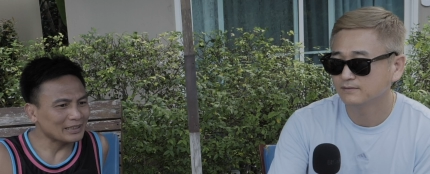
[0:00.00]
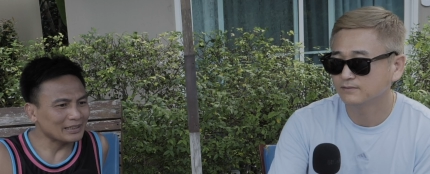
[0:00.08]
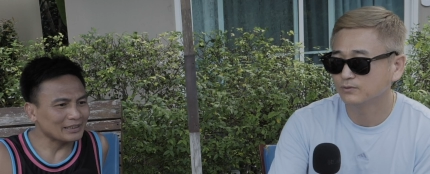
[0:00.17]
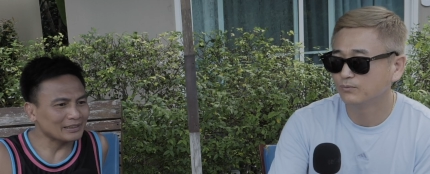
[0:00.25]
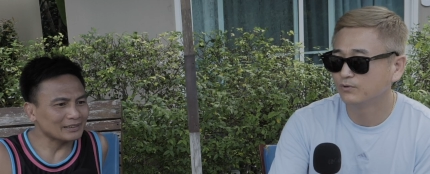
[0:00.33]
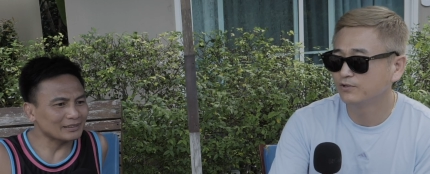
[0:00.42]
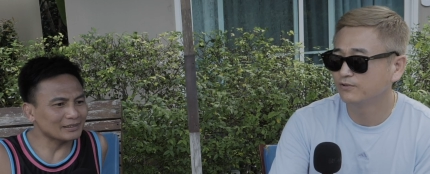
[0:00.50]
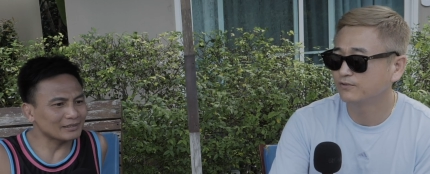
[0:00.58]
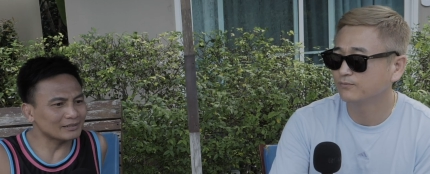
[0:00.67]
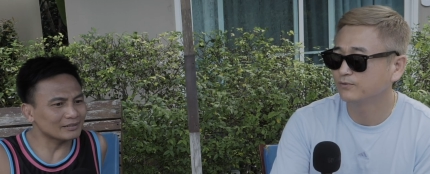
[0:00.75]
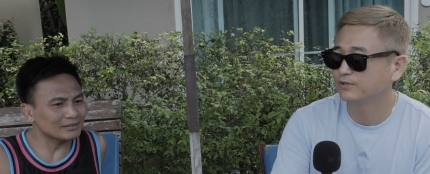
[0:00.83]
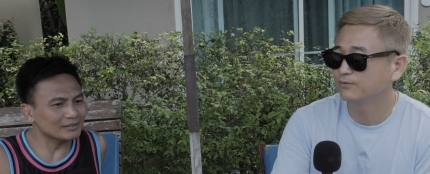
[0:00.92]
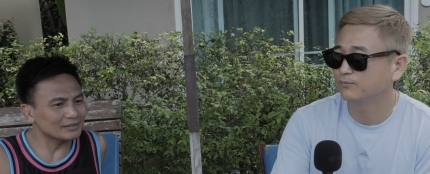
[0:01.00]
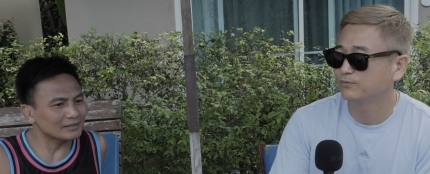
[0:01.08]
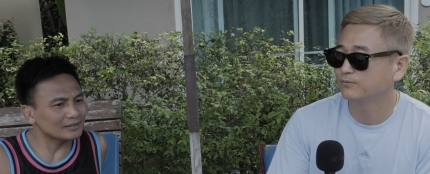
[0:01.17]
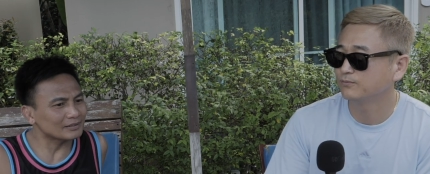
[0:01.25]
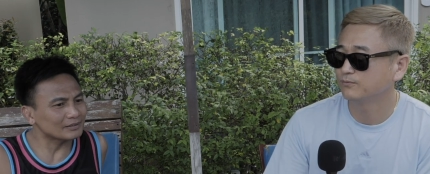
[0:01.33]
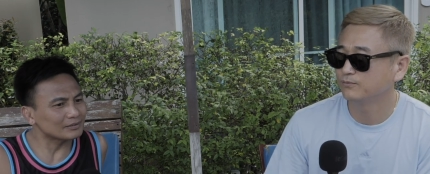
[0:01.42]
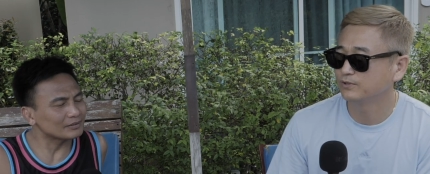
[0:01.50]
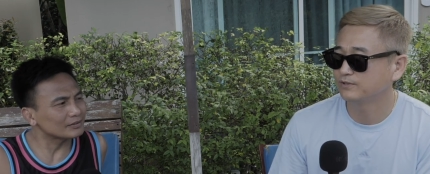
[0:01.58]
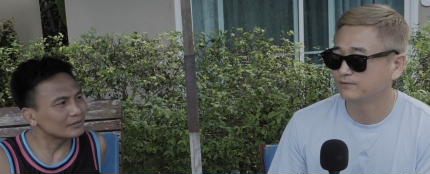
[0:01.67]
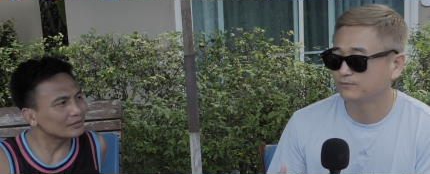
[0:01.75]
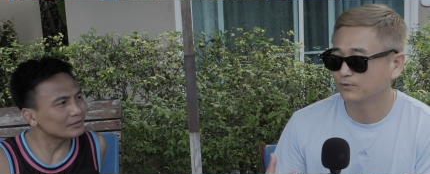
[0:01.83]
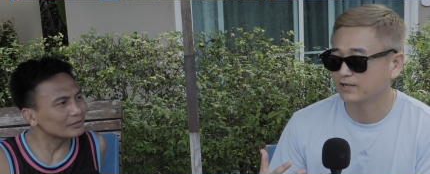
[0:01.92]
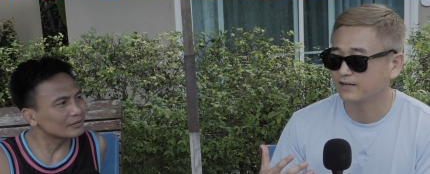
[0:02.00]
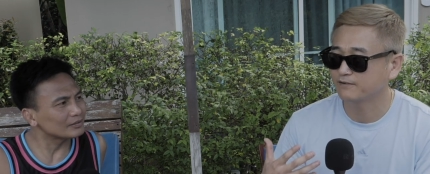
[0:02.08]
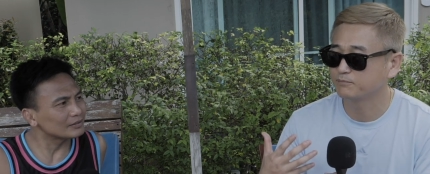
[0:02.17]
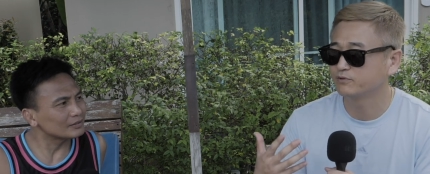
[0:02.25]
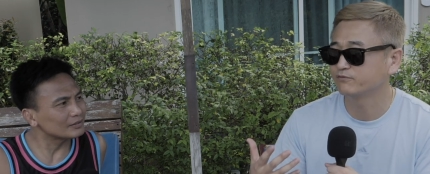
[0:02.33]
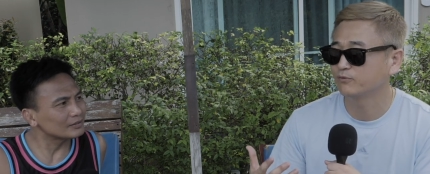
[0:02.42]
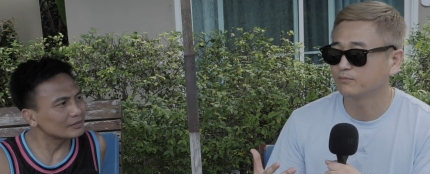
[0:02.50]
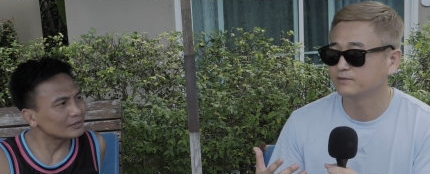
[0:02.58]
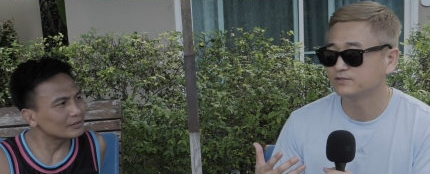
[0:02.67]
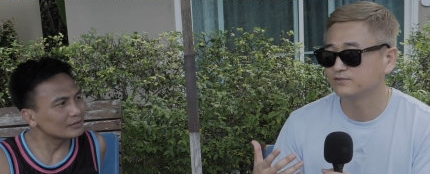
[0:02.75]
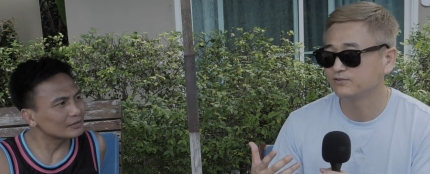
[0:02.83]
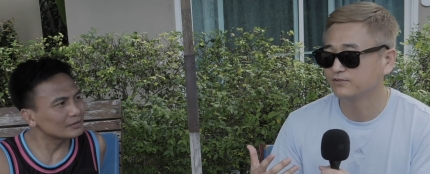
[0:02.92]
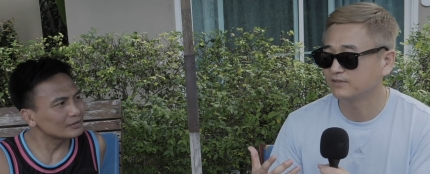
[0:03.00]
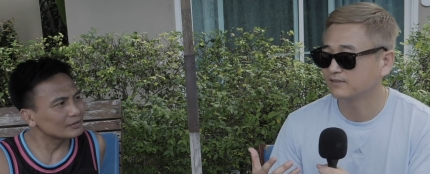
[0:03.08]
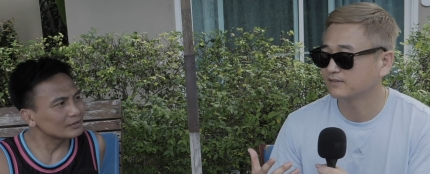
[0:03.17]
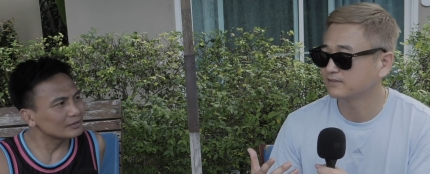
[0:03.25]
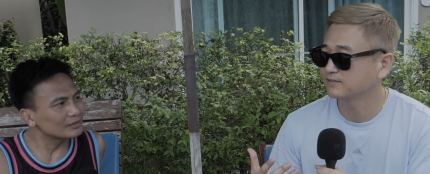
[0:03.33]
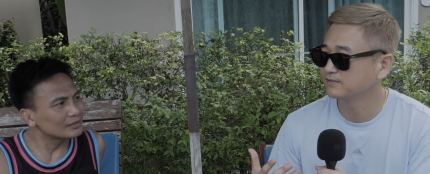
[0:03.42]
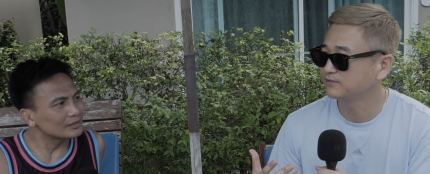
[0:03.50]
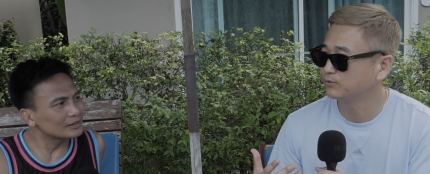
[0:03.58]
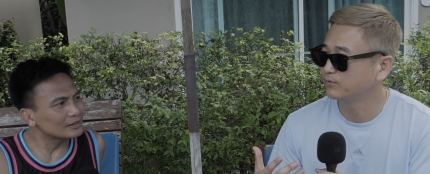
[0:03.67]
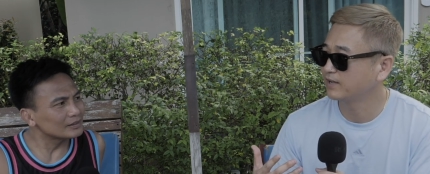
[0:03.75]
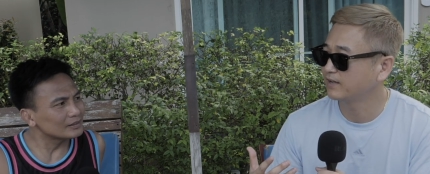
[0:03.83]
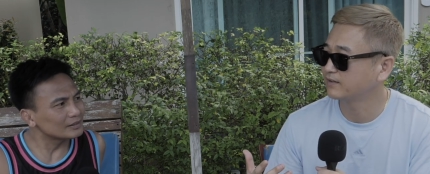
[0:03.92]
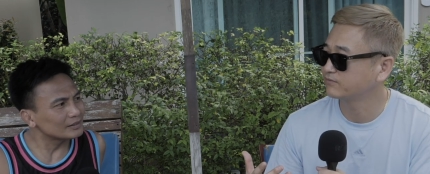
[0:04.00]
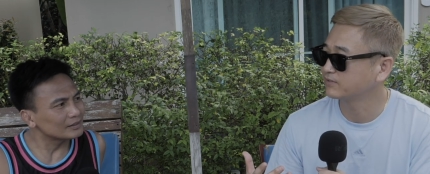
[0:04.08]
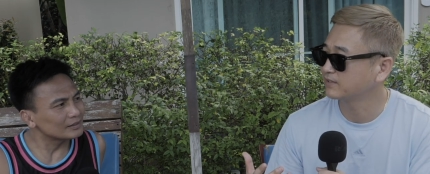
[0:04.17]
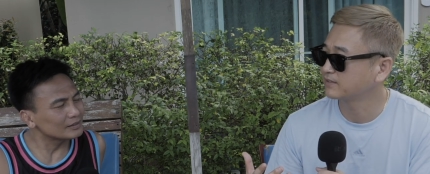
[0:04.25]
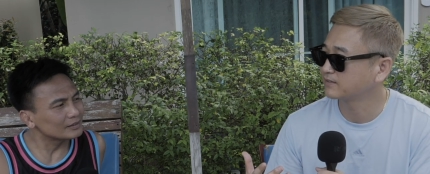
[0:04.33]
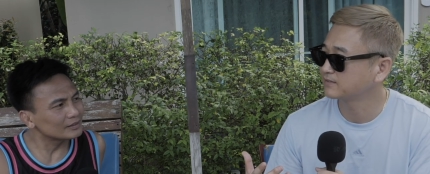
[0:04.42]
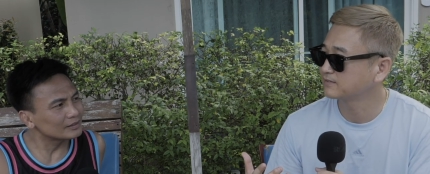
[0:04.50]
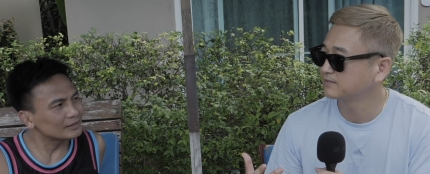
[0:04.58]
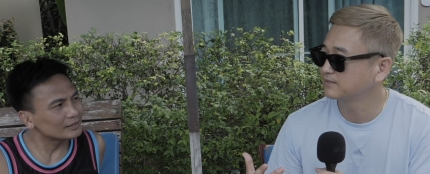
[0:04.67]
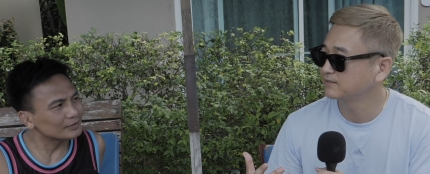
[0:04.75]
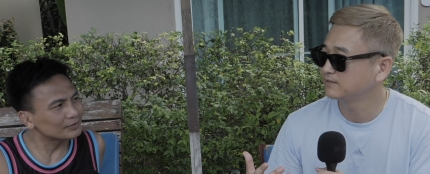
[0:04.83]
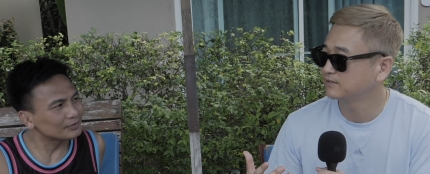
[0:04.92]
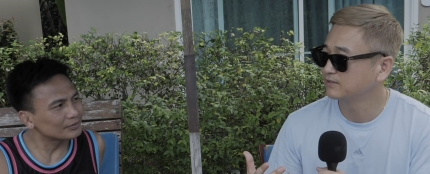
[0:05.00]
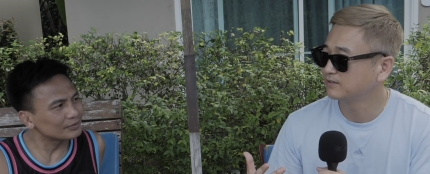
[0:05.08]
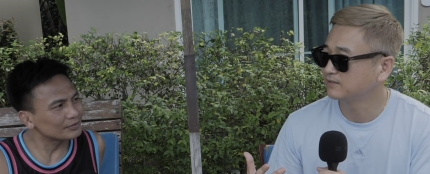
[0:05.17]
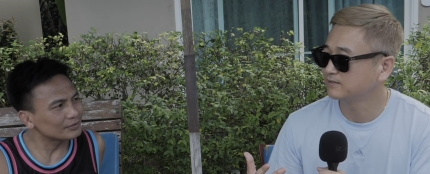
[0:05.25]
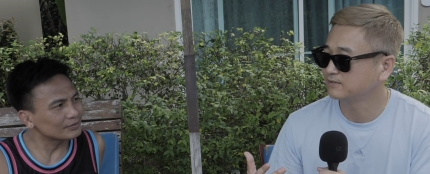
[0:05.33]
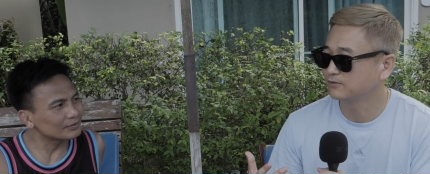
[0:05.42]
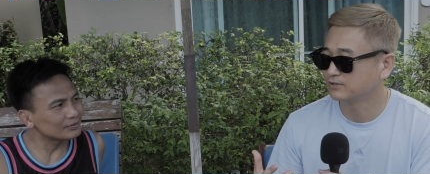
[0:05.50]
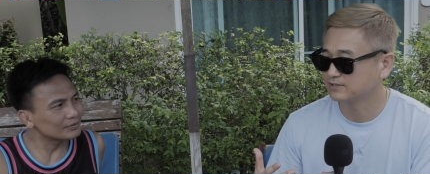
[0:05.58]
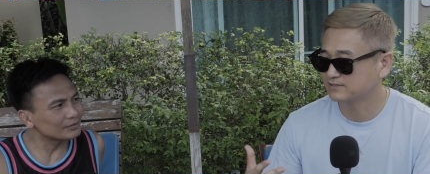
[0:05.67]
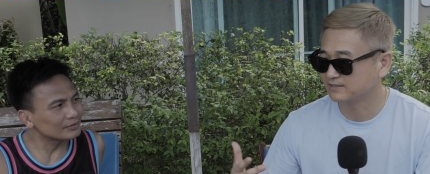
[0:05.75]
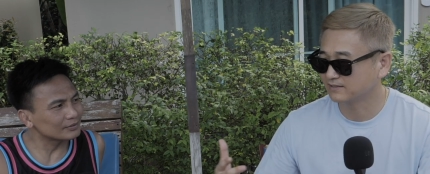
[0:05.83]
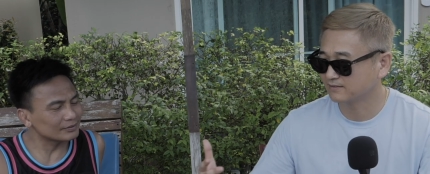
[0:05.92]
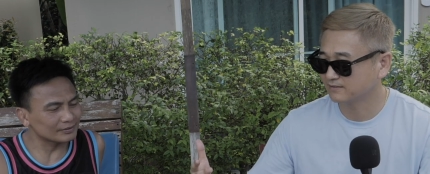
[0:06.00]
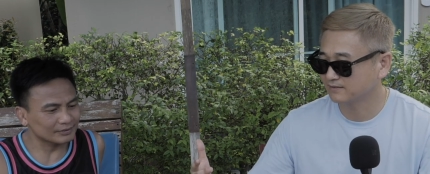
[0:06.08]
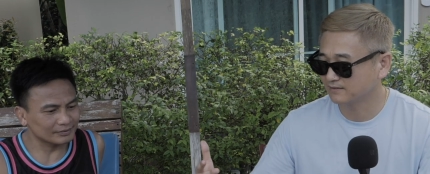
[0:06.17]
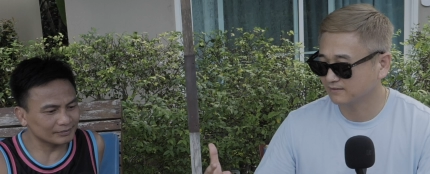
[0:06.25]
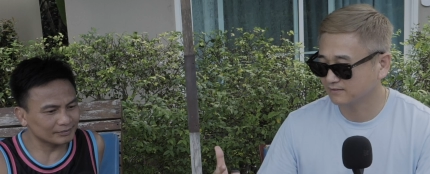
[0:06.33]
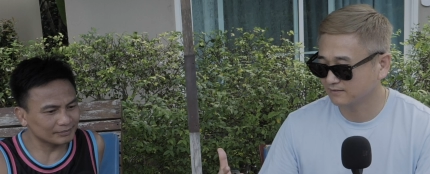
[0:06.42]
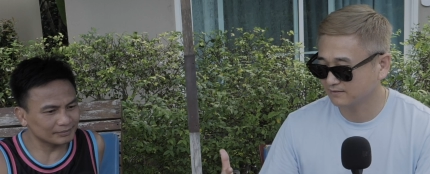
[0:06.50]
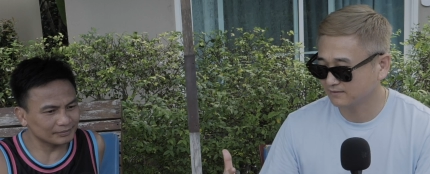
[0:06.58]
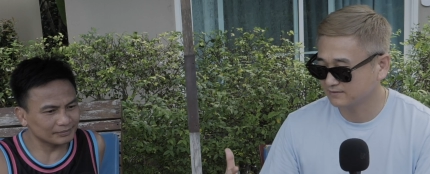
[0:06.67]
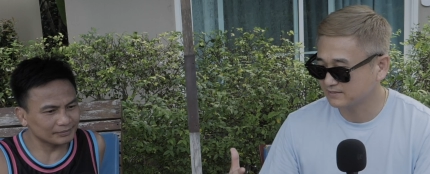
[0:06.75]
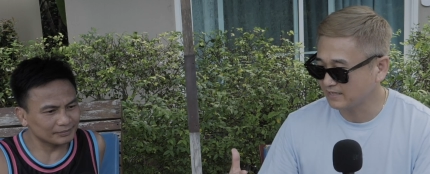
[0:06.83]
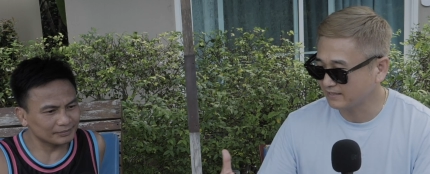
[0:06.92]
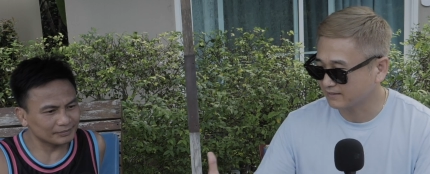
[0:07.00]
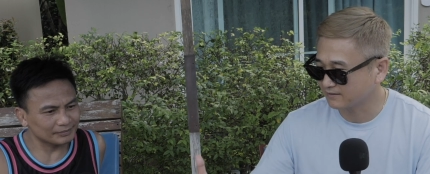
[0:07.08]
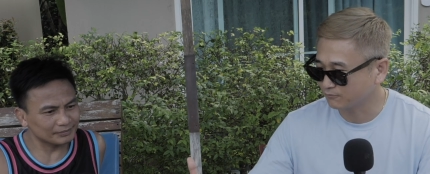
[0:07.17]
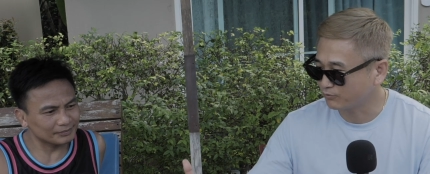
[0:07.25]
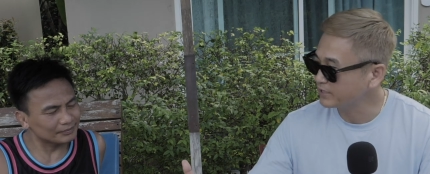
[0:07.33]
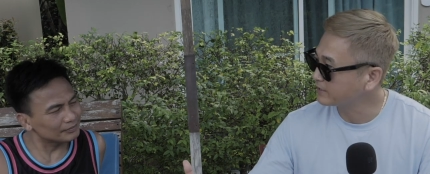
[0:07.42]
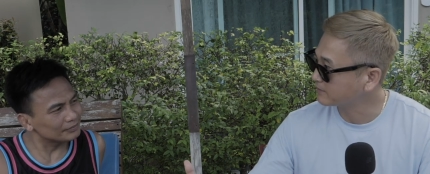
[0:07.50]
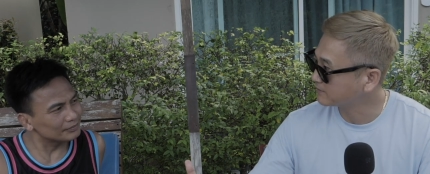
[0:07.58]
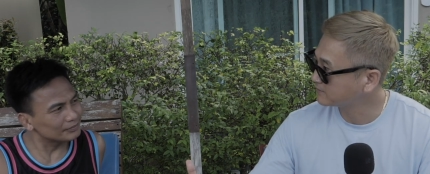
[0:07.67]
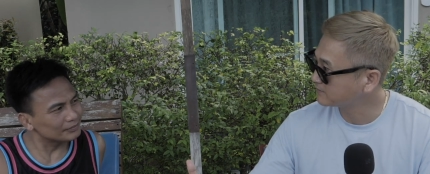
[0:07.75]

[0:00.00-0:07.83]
Speaker 1: So what kind of performance do you think you'll have? Like, you know, because it's not a ring.